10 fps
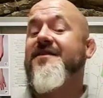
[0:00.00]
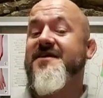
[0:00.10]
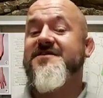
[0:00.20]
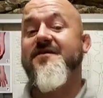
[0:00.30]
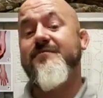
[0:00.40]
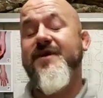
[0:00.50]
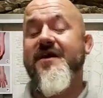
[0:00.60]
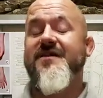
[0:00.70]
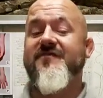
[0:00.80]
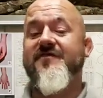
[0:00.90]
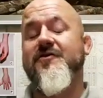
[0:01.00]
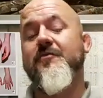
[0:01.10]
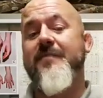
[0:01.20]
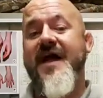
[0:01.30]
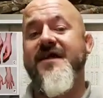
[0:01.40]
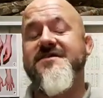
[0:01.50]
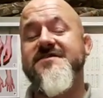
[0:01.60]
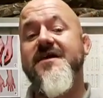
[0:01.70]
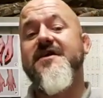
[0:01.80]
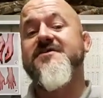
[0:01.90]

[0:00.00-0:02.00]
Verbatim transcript: this can be a difficult balance.